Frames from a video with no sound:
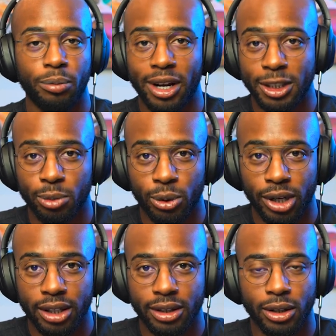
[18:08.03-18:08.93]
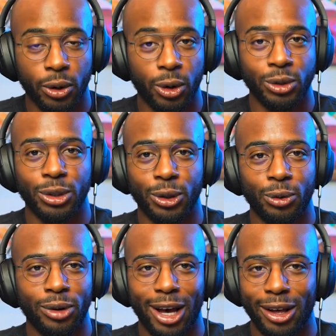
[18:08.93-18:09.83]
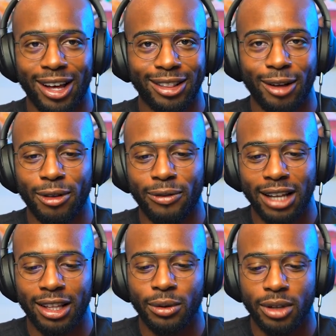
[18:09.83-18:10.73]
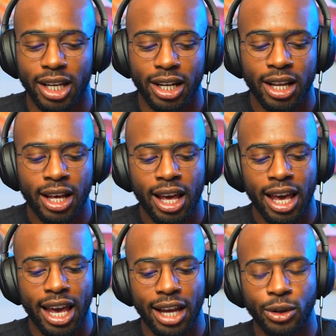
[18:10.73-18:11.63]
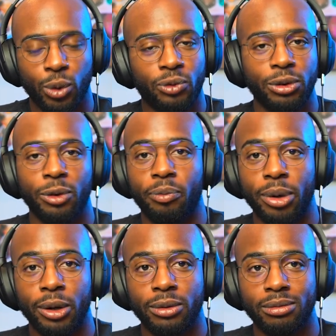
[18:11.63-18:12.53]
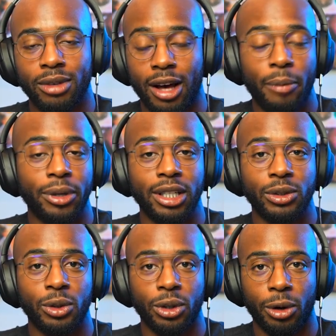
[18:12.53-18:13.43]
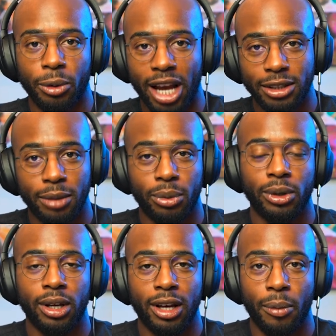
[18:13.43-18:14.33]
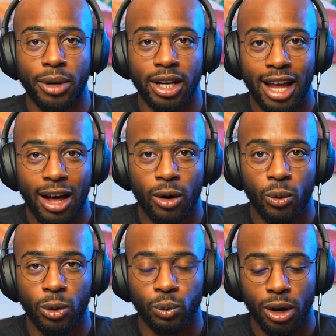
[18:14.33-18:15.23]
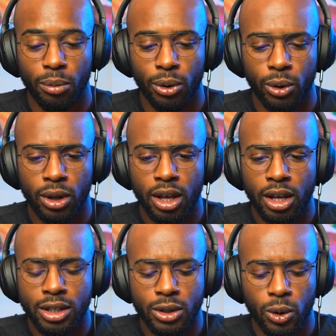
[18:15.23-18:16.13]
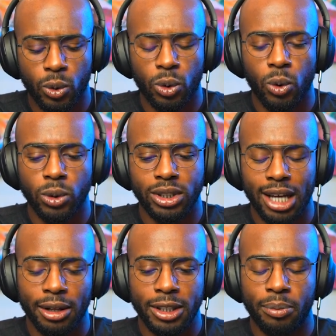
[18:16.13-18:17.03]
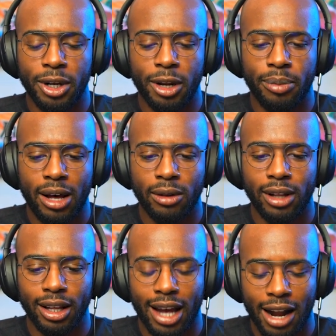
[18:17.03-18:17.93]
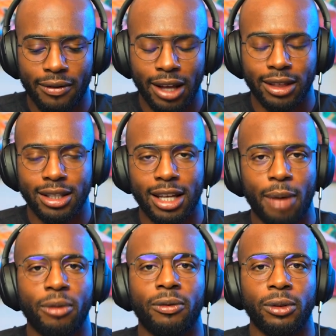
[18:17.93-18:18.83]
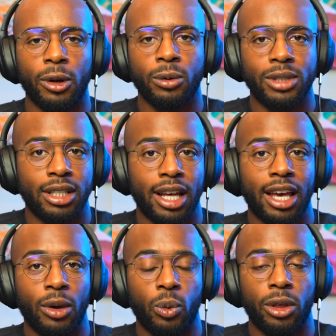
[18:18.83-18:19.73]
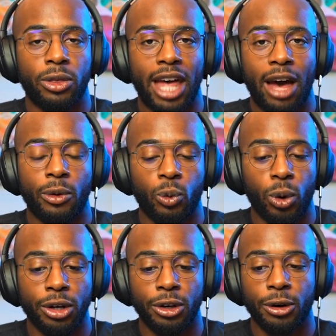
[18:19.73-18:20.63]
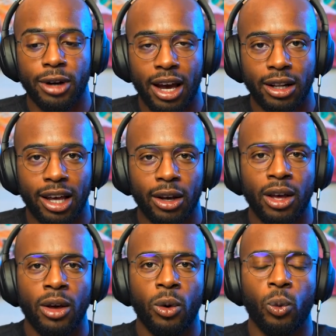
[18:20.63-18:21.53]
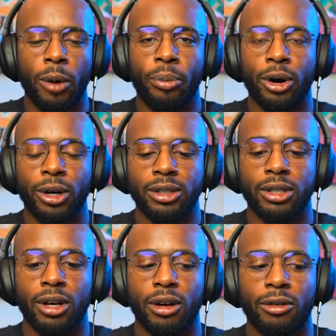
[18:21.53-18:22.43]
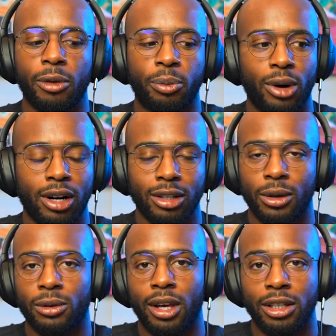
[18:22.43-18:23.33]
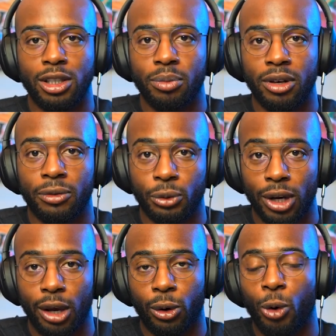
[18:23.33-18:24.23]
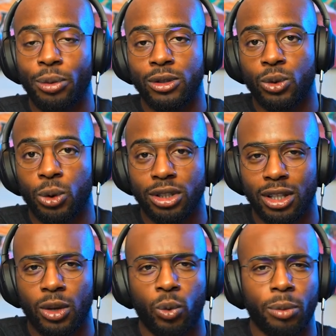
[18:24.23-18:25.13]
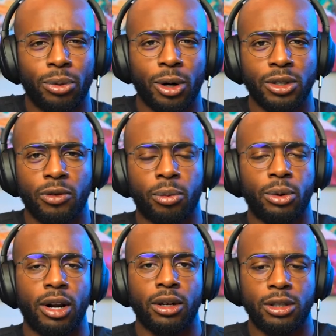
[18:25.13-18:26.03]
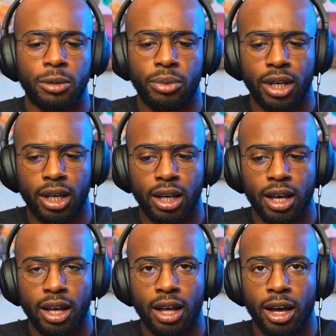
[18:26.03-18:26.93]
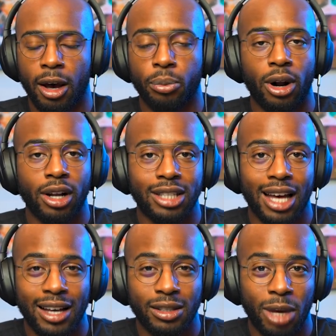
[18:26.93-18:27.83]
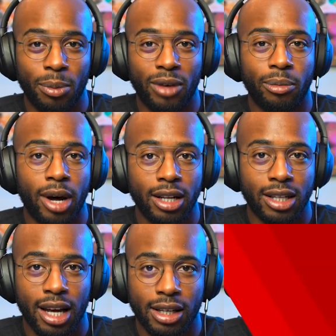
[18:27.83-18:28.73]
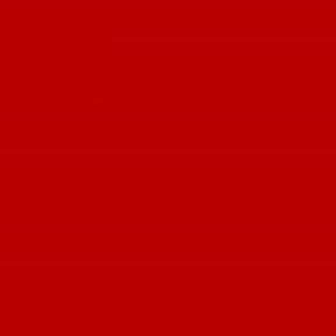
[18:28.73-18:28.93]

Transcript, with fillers: Metasploit. Kudos to you. I, I love the fact that you did, and you've you've built companies. You're you're actually building a company now with Rumble. So tell us a bit about kind of like this ebb and flow today with how where you're at. Like what parts of a product do you think should be free or open source, and then what parts of a product should be uh, productized, maybe even monetized?